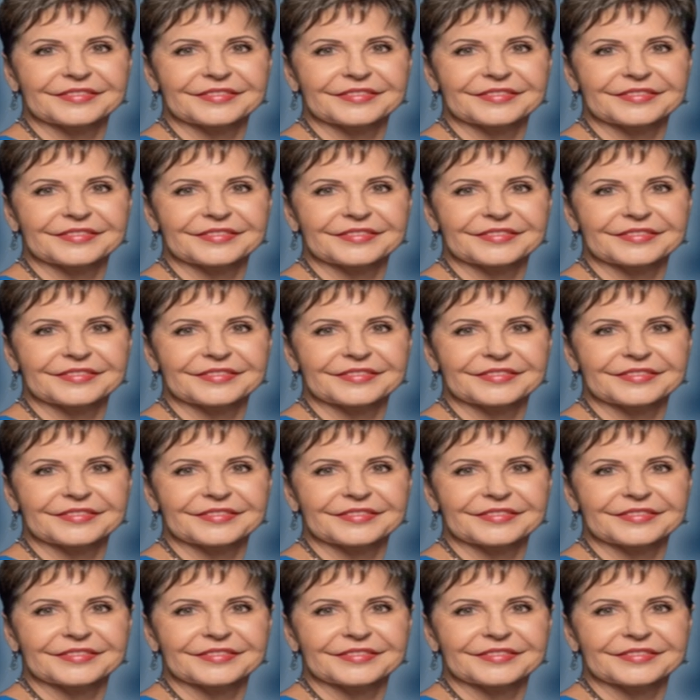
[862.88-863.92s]

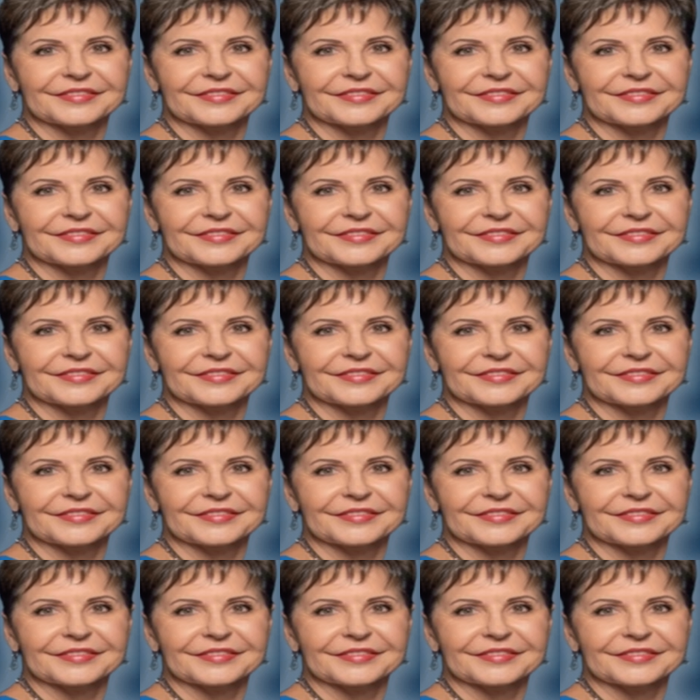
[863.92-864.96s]

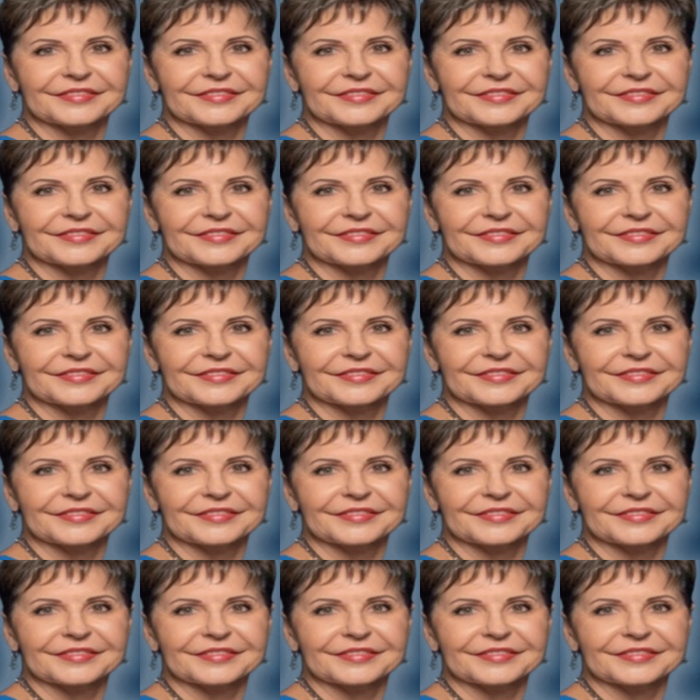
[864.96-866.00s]

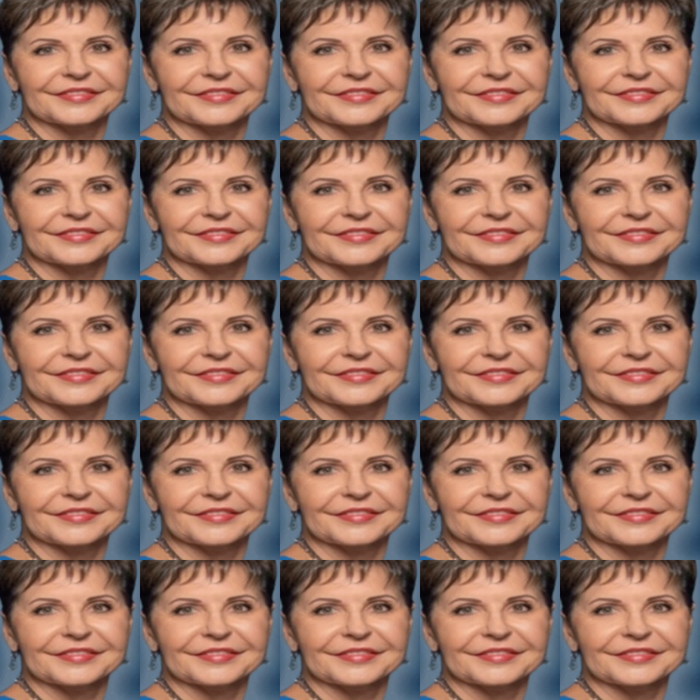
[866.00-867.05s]

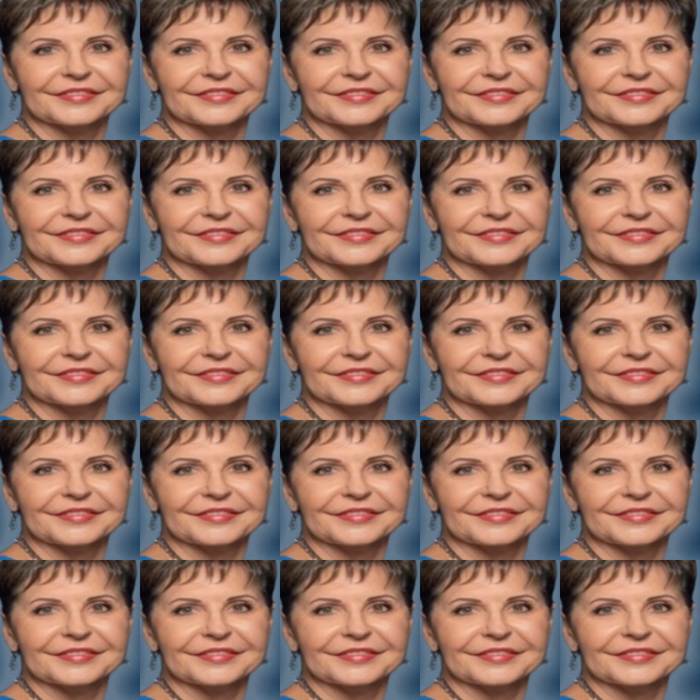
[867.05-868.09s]

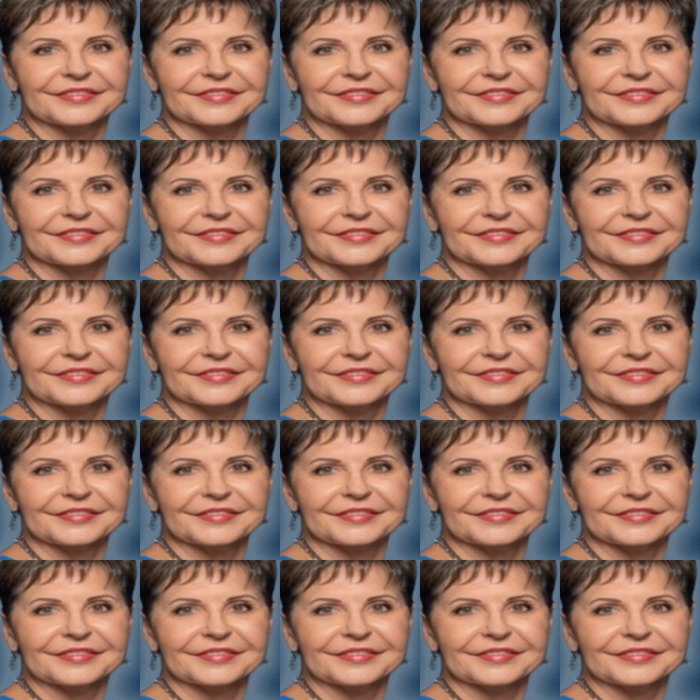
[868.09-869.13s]

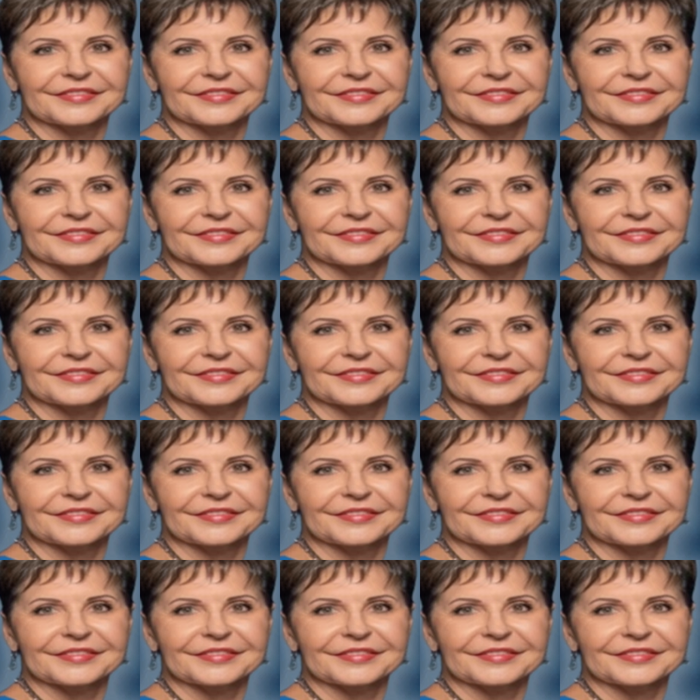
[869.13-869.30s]
The face doesn't move, so there is nothing to read.